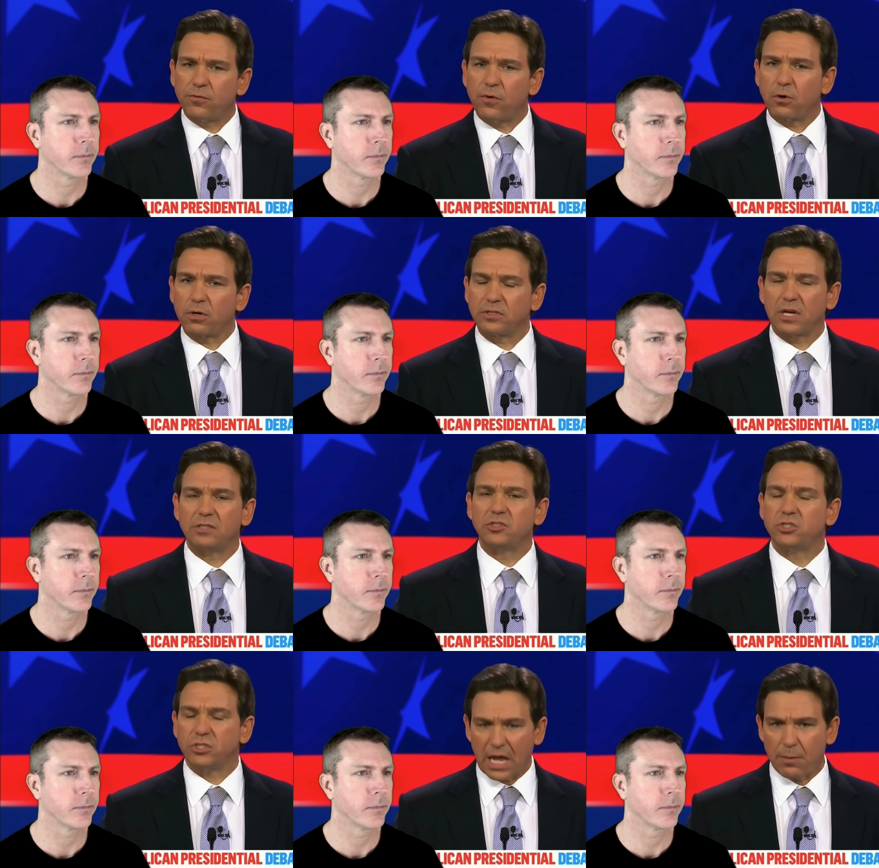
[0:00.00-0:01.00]
Speaker 1: should focus on
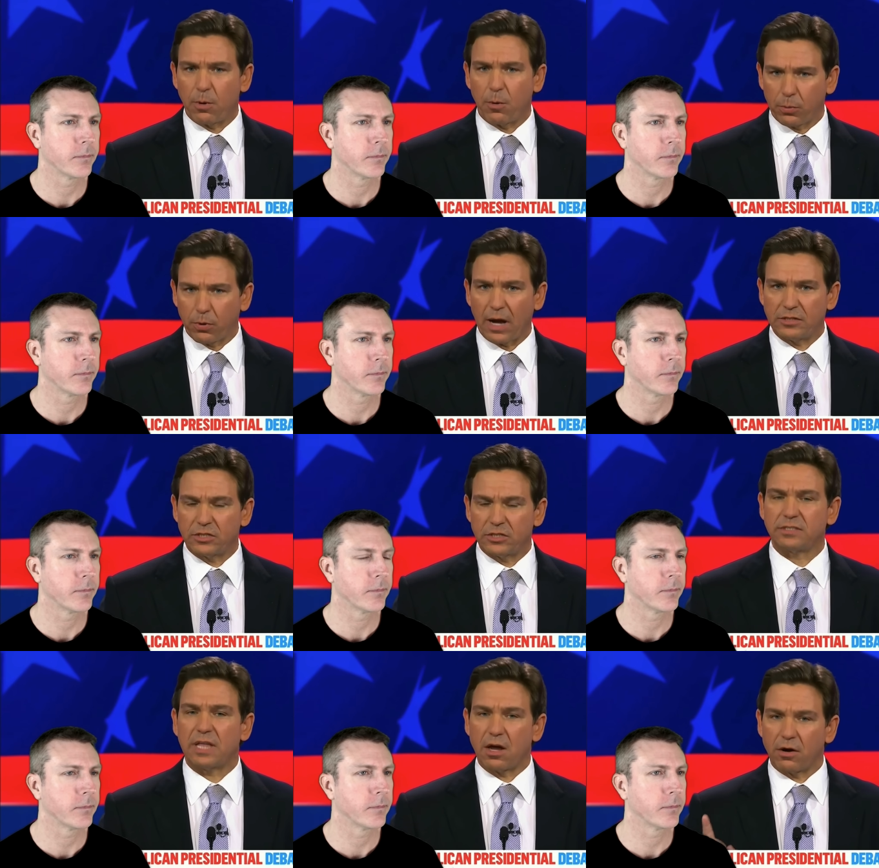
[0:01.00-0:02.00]
stable
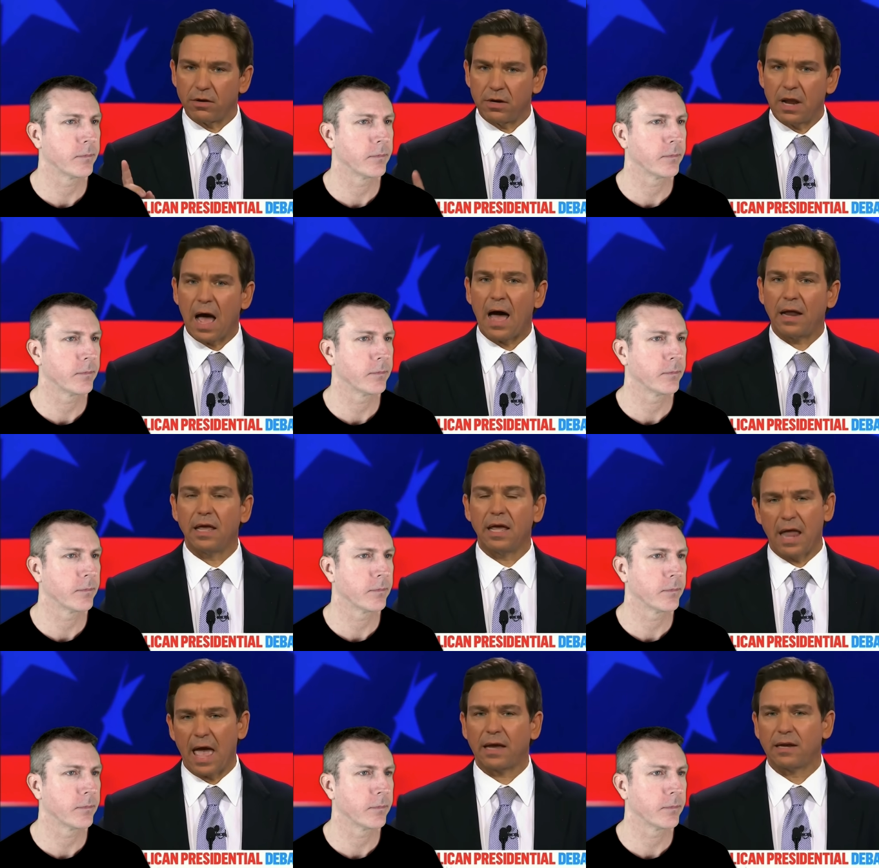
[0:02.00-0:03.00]
prices. They are not
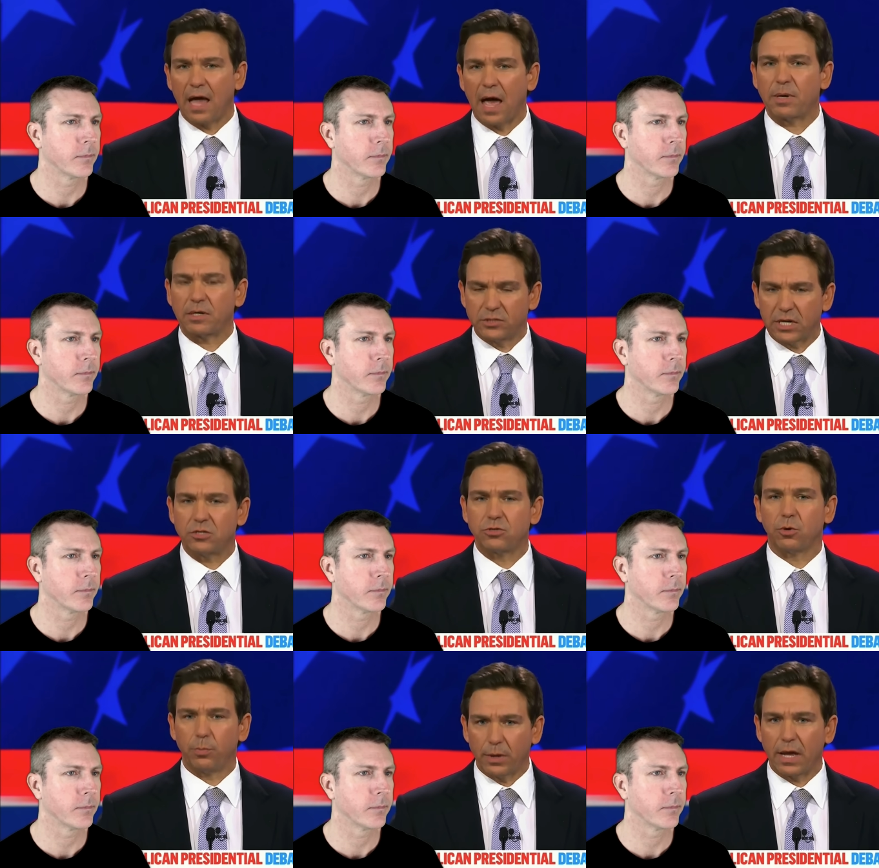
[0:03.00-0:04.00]
an economic
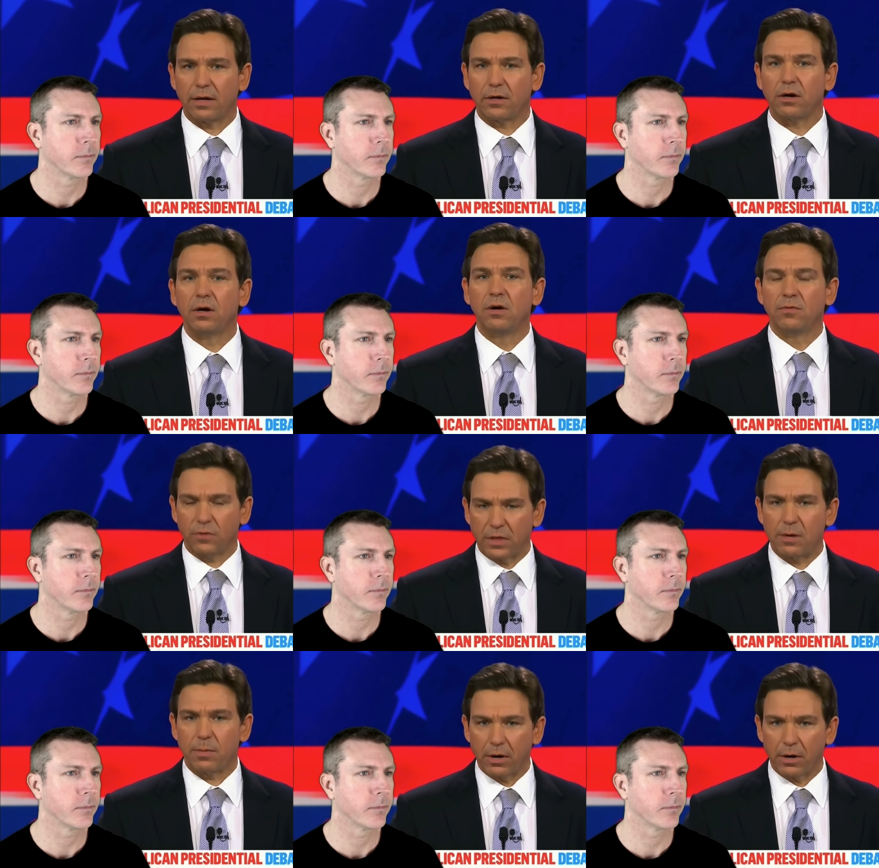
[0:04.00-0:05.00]
central planner for
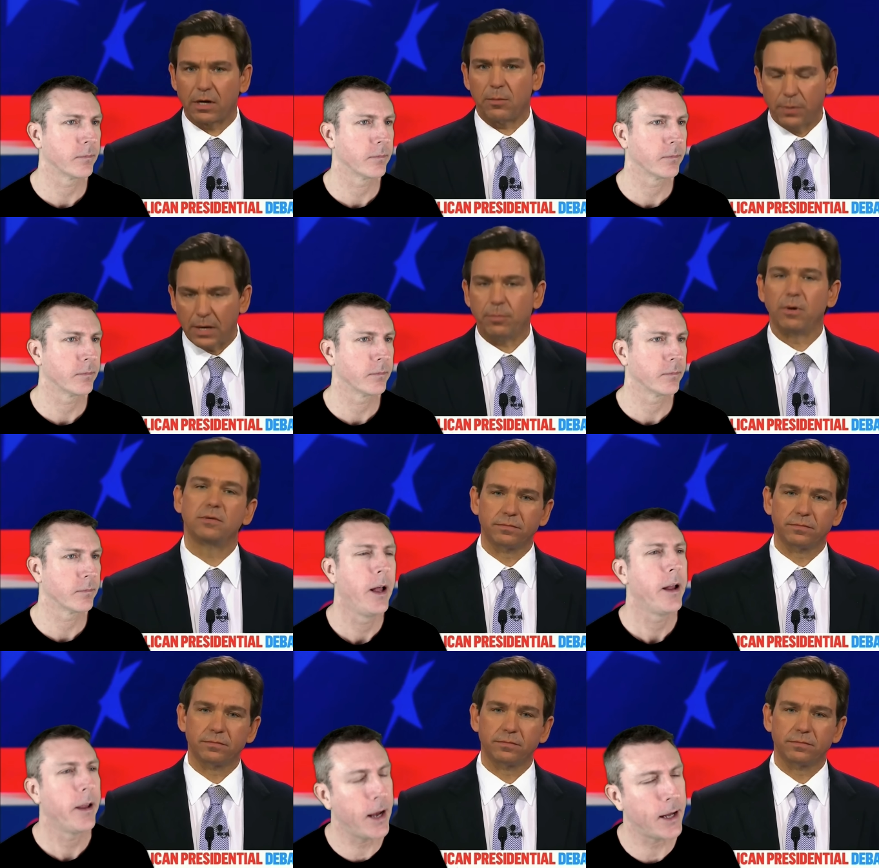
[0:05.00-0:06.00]
the American people.
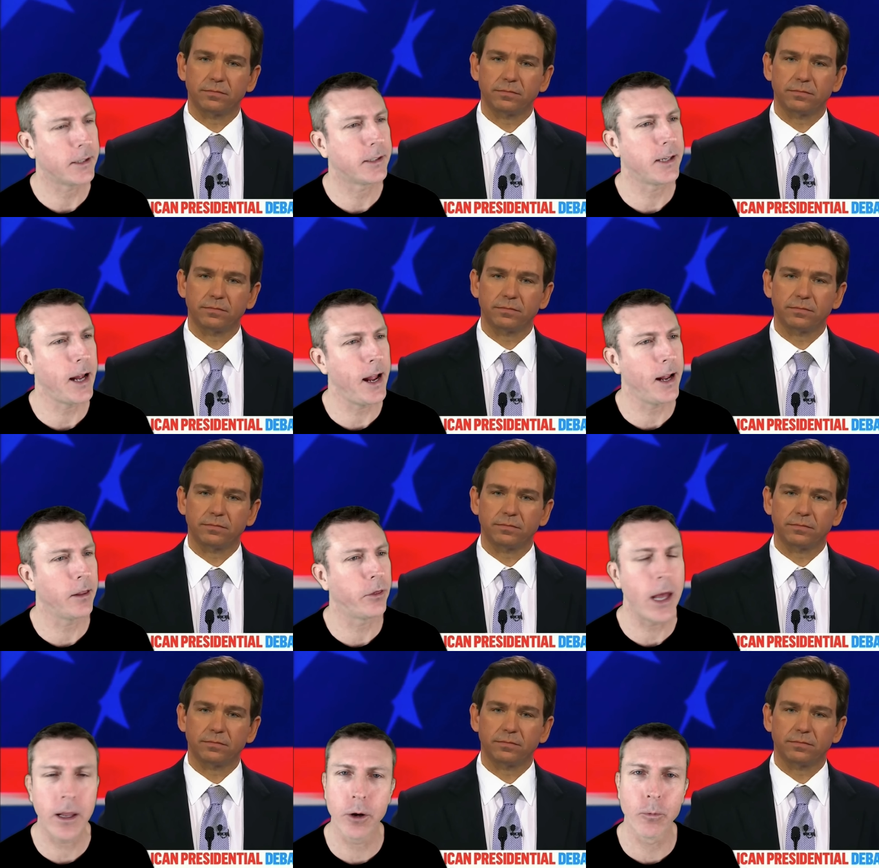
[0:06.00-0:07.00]
Speaker 2: Yes, and
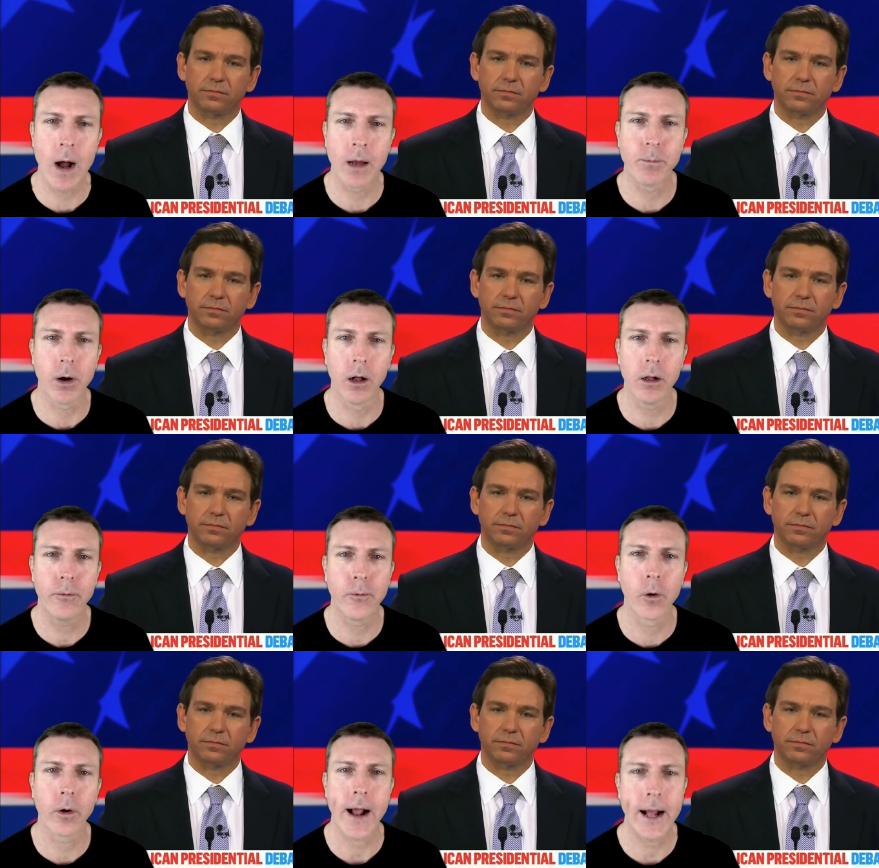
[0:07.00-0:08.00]
thank you, Ron Paul,
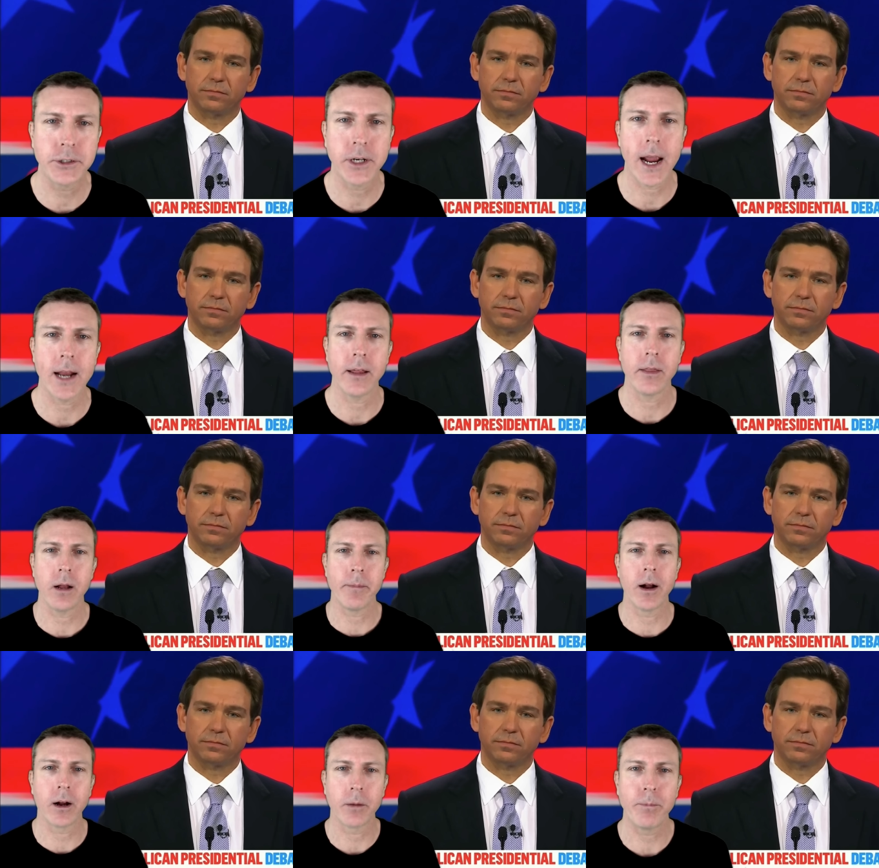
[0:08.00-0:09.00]
for educating the
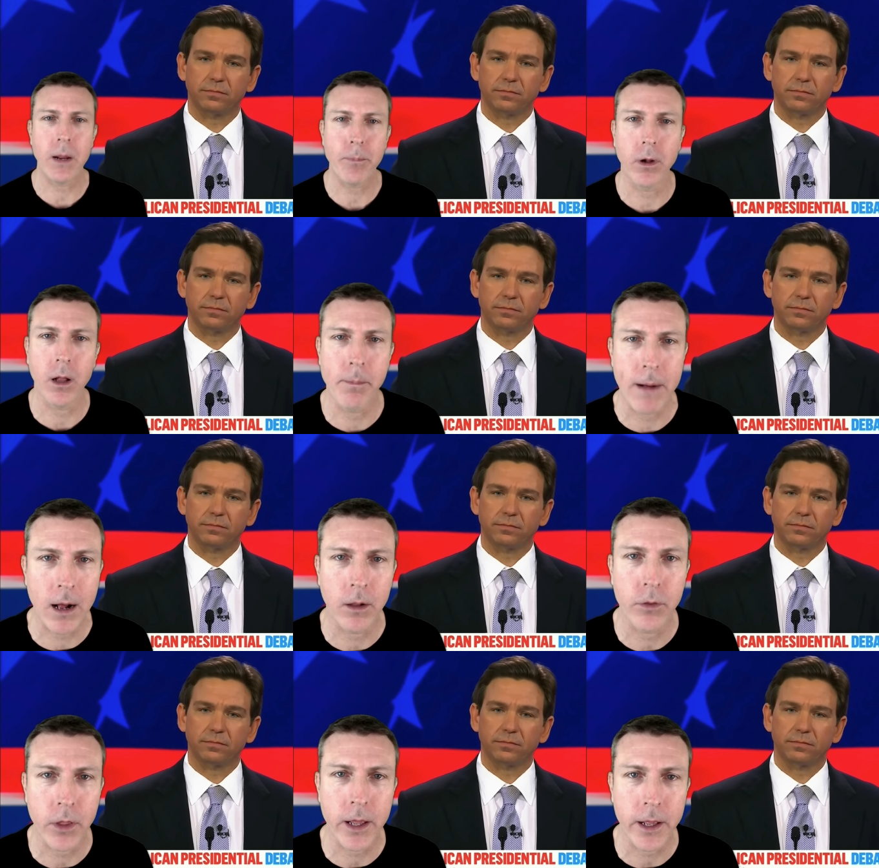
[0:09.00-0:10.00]
American people
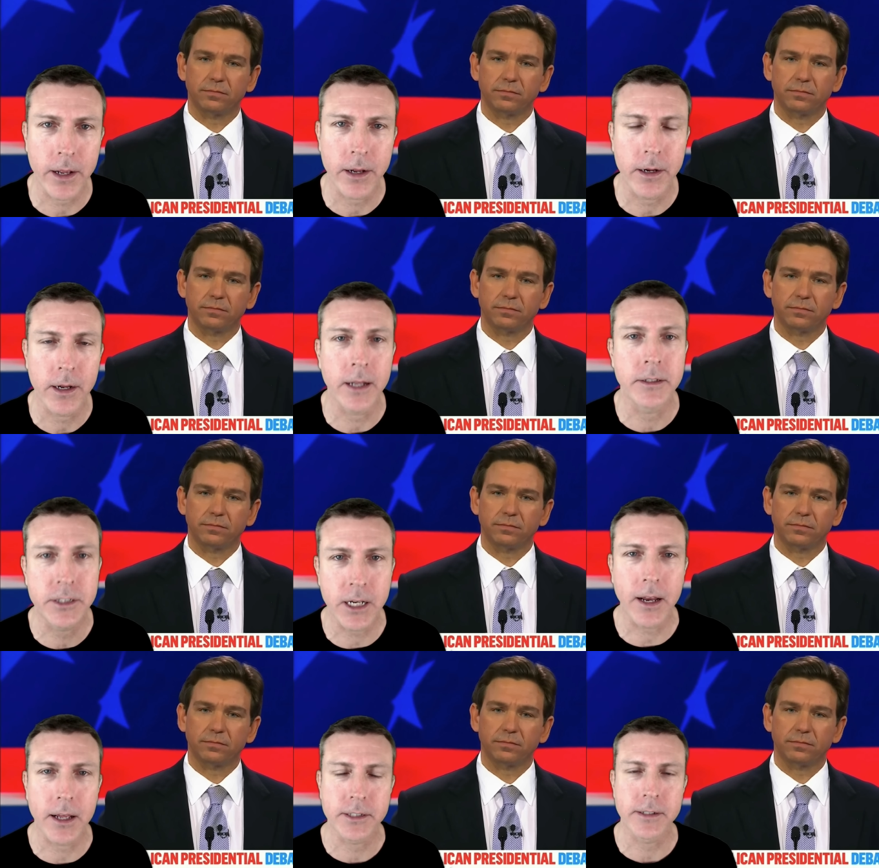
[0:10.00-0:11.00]
about the
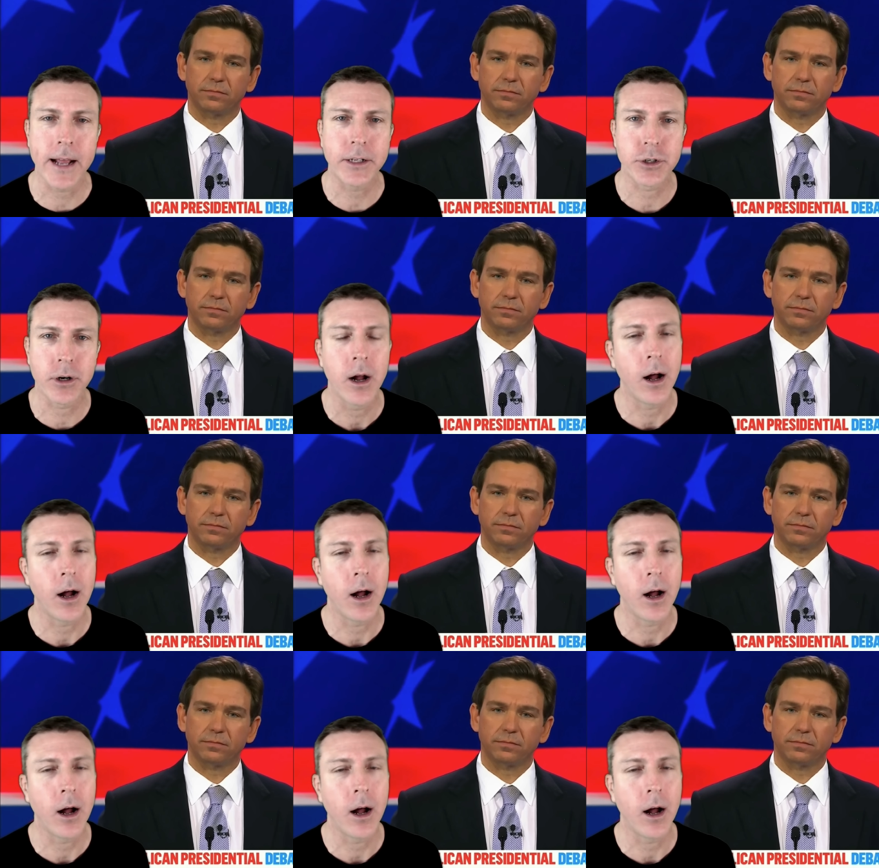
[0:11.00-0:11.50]
insidious nature